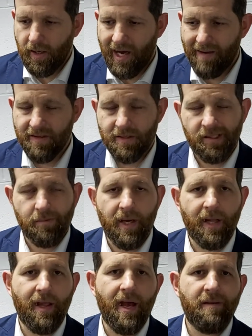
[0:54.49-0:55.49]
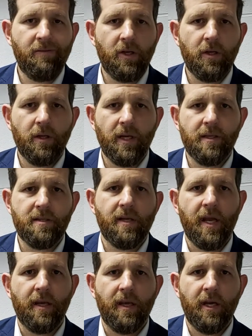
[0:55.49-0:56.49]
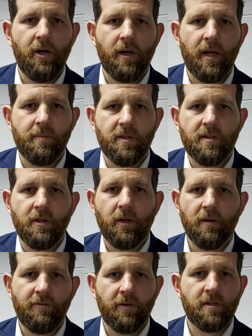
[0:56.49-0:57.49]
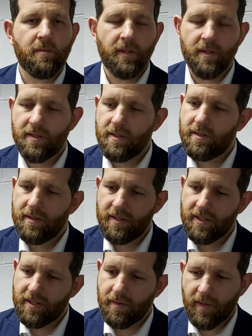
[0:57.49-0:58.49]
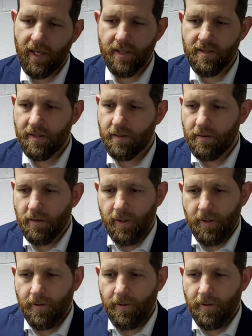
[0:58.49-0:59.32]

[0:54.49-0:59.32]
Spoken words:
obviously my livelihood at stake here, and I'm just looking for some consistency some nights. And